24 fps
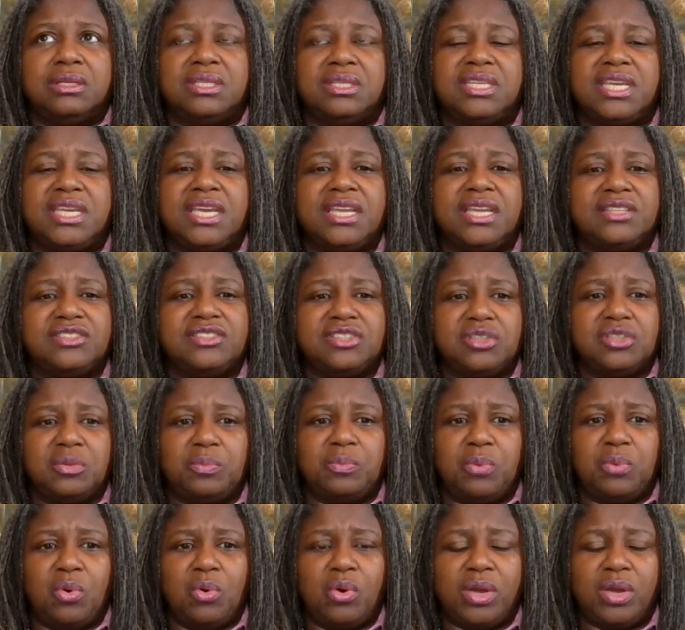Dig into
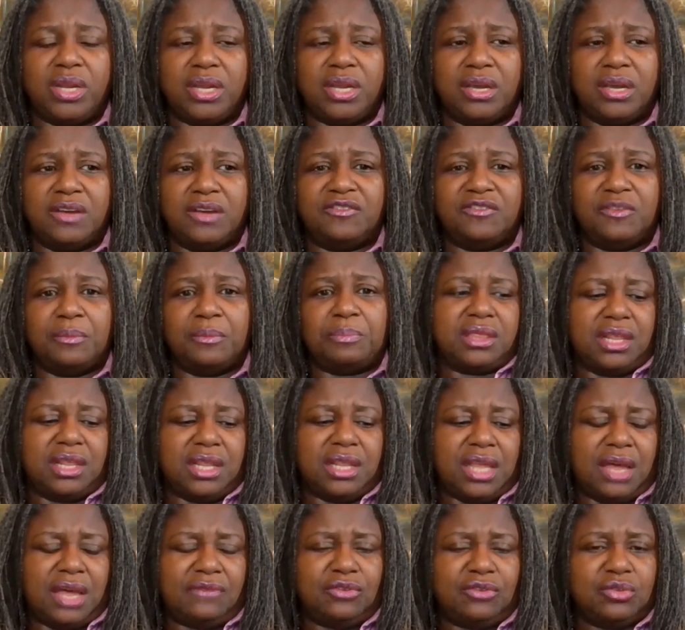the point of the
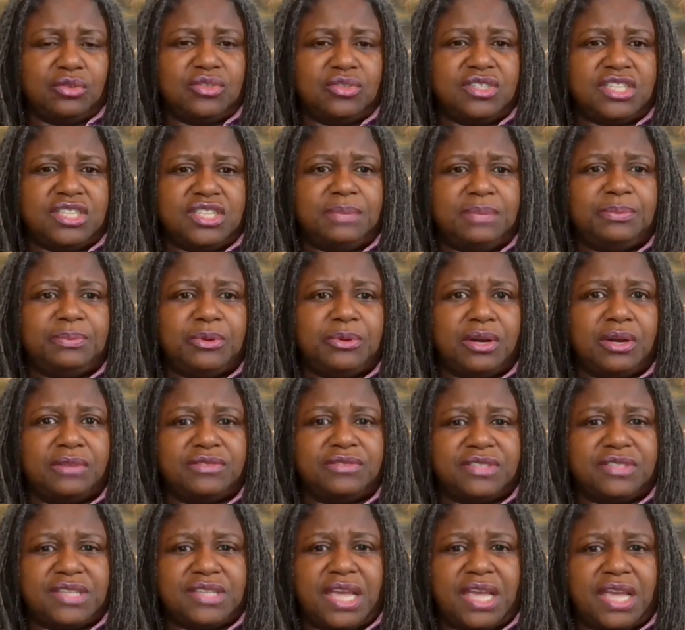levels deeper
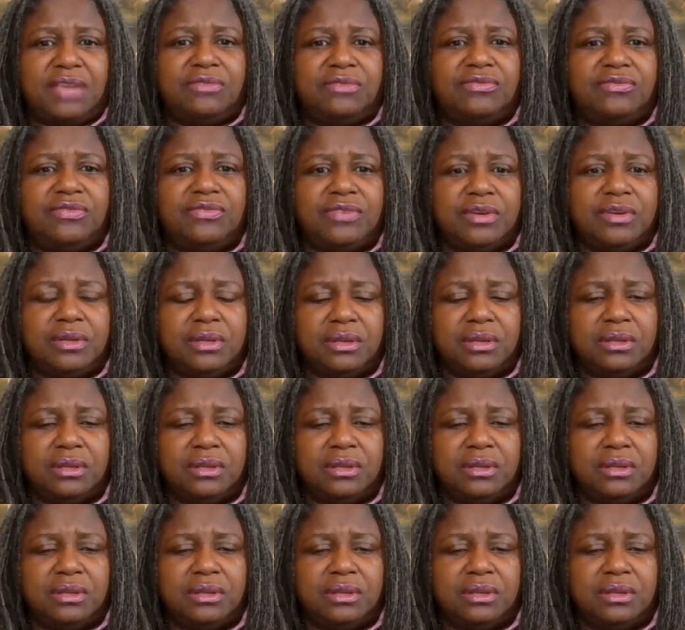of safe.